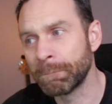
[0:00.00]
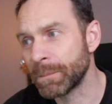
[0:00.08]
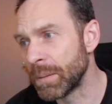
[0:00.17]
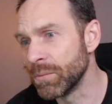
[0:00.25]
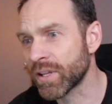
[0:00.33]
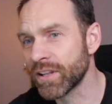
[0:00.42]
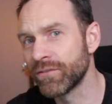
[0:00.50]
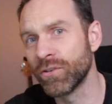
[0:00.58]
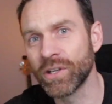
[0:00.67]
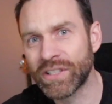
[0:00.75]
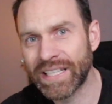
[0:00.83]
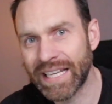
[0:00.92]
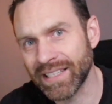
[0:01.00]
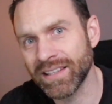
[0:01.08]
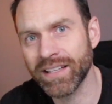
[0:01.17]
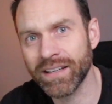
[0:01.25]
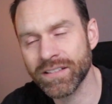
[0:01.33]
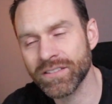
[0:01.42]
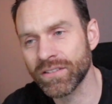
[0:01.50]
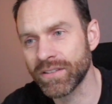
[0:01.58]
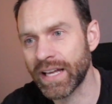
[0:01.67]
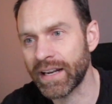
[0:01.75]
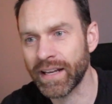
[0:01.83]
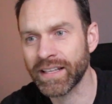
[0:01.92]
I'm looking forward to getting there so
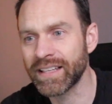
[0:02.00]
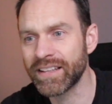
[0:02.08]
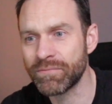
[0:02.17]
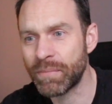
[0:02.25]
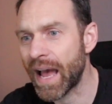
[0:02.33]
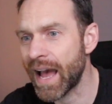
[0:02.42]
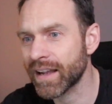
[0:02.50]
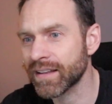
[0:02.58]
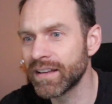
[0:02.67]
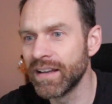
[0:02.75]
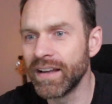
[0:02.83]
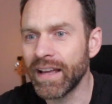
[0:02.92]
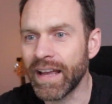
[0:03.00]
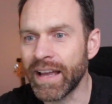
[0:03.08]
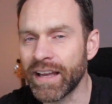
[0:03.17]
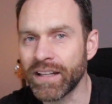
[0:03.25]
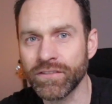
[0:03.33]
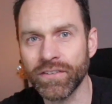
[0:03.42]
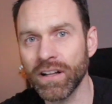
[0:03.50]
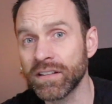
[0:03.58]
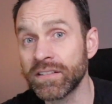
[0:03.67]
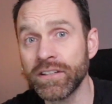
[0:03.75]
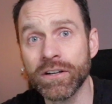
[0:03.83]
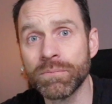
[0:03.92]
that I can give back and
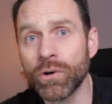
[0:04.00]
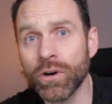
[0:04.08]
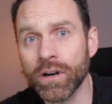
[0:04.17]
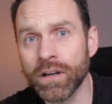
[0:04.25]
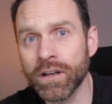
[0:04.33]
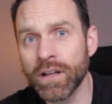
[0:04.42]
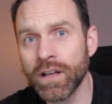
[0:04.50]
volunteer more,